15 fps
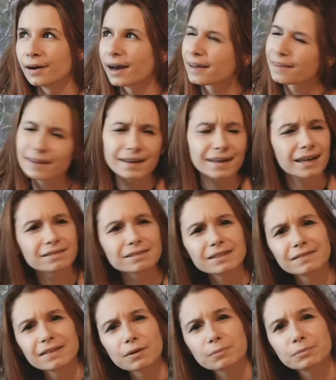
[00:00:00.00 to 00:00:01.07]
I think I've
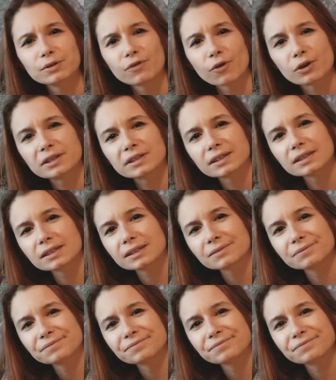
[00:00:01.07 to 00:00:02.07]
developed voices.